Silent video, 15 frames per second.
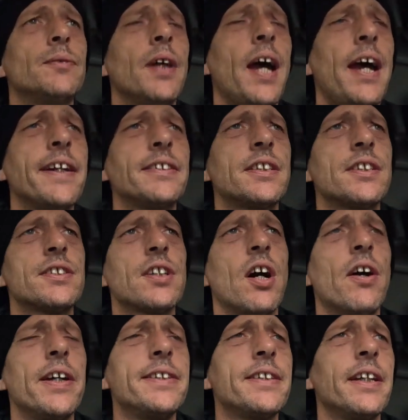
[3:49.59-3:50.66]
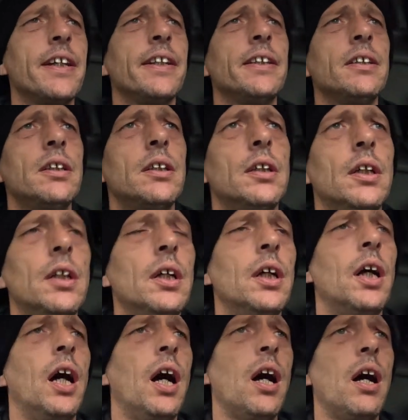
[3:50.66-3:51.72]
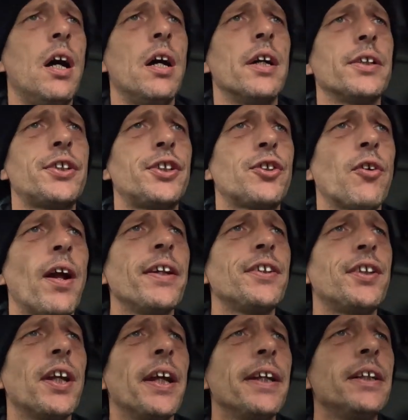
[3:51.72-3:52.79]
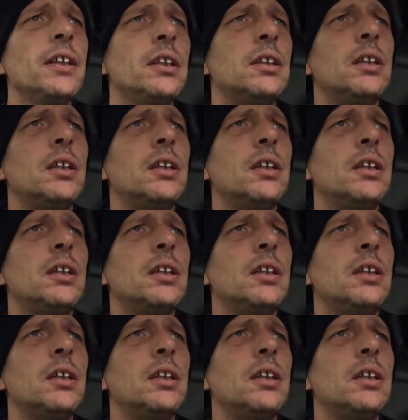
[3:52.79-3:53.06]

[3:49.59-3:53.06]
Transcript: exercising, stretching.